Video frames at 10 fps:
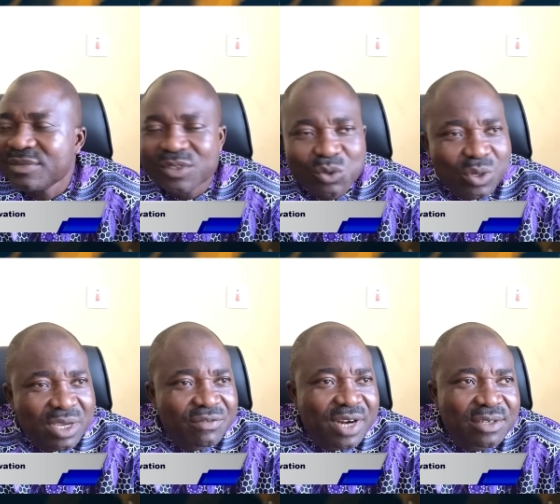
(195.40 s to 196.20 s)
to
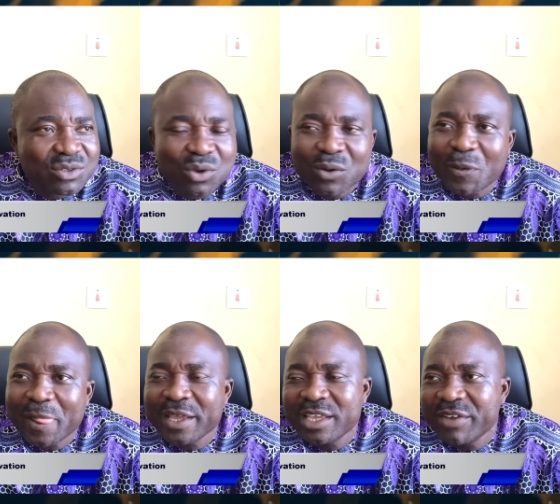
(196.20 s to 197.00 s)
give rise to
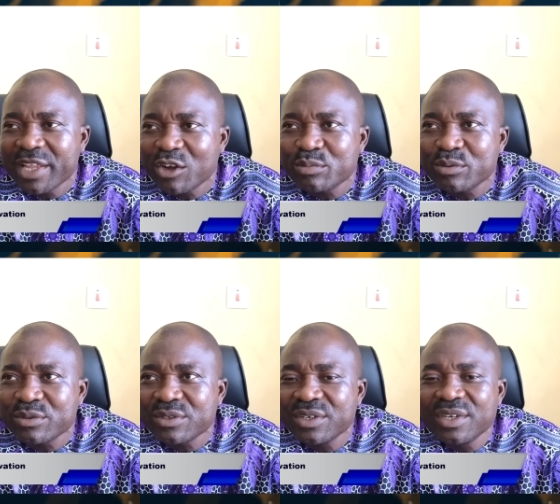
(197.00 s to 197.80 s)
a given
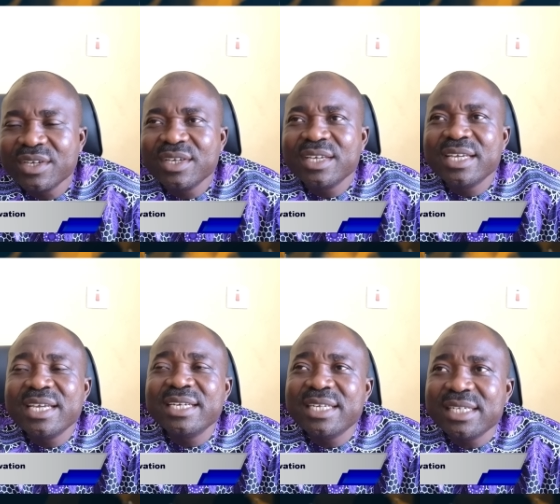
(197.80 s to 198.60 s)
output.
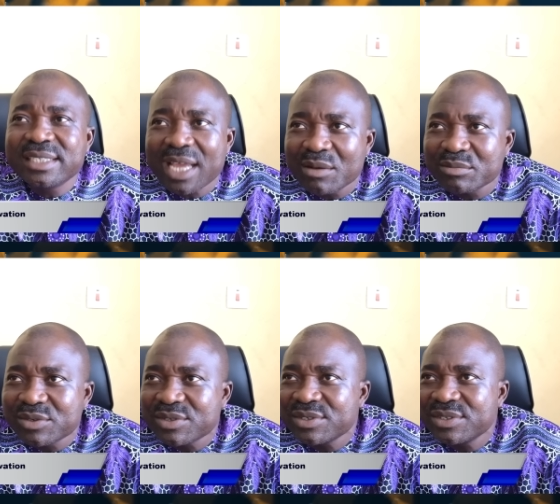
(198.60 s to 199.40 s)
In real
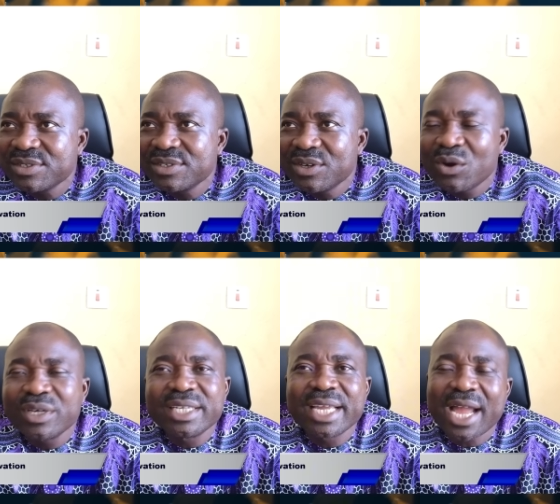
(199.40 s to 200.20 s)
terms, or
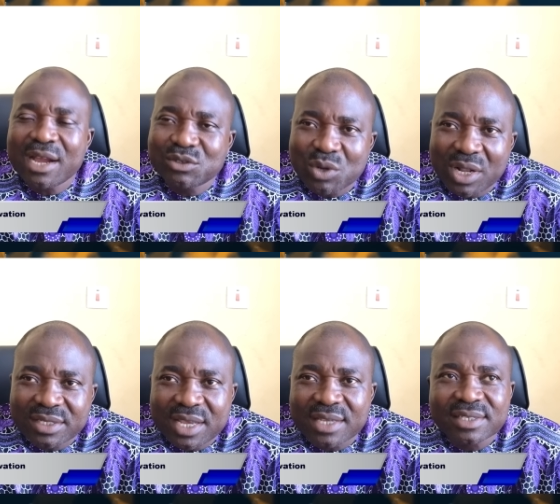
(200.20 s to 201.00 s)
in the actual
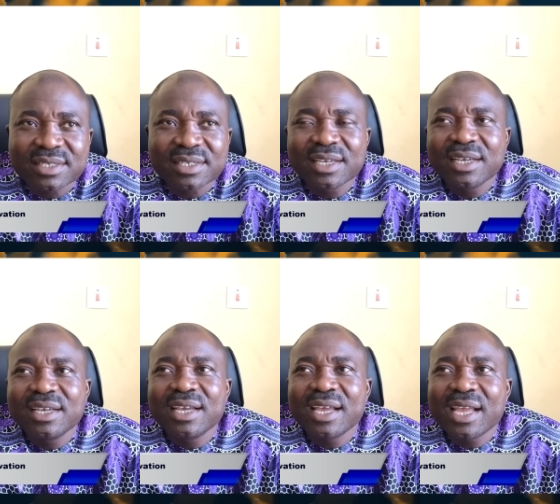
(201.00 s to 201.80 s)
sense,
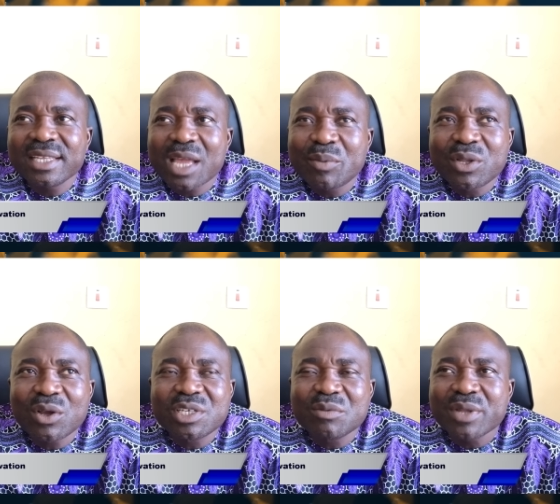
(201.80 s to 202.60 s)

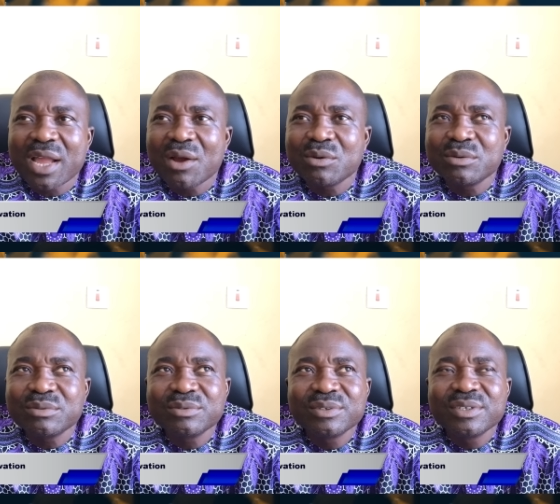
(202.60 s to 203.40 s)
entrepreneurship
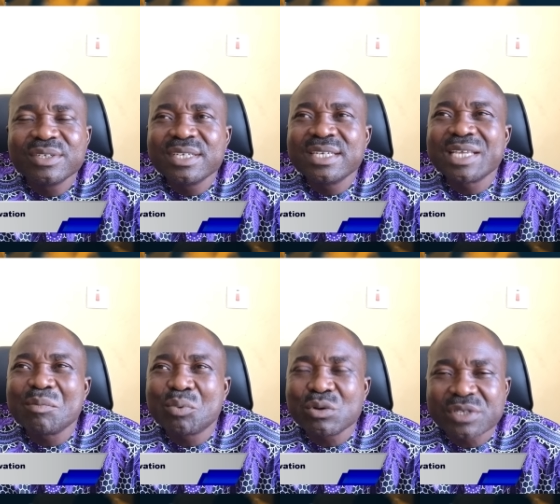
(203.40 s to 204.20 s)
now is a
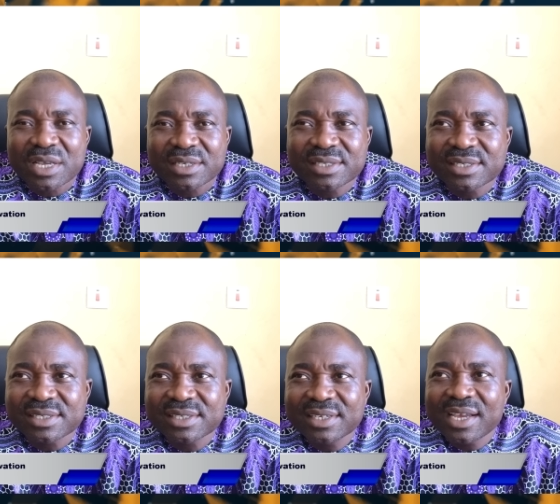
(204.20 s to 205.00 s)
process.
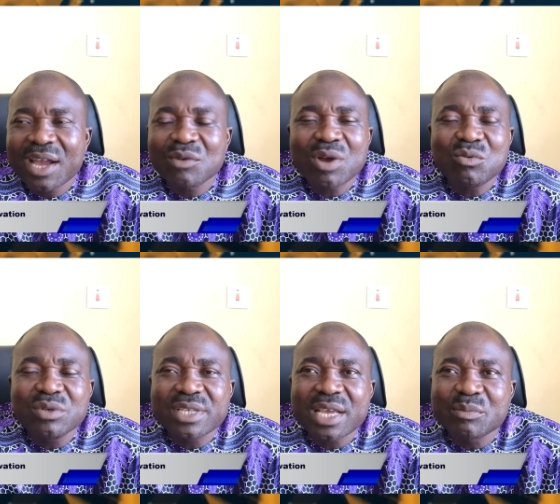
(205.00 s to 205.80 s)
And when we
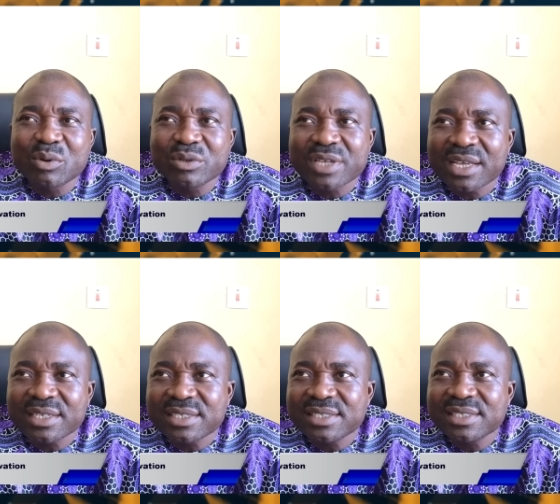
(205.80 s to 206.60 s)
say a
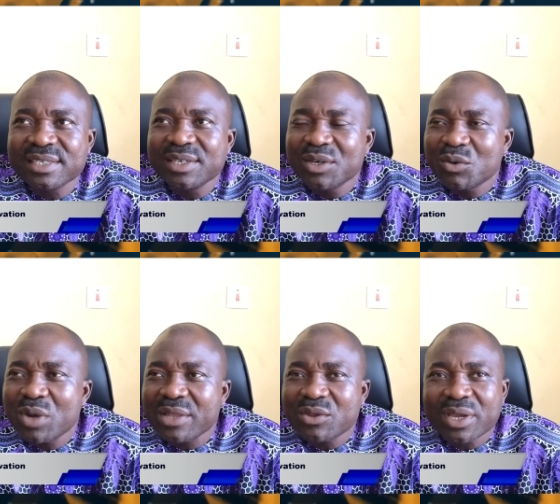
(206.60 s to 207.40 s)
process, we
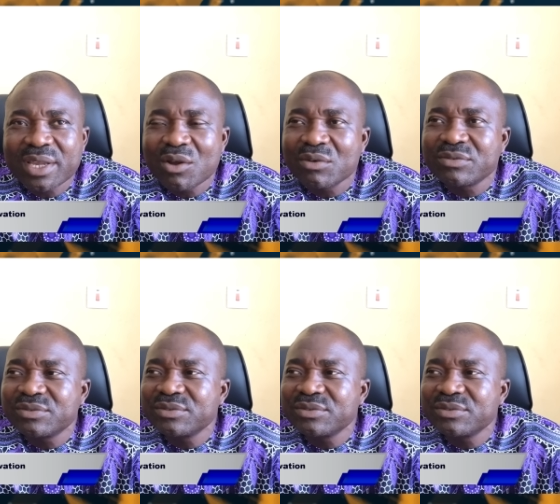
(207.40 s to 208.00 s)
are talking of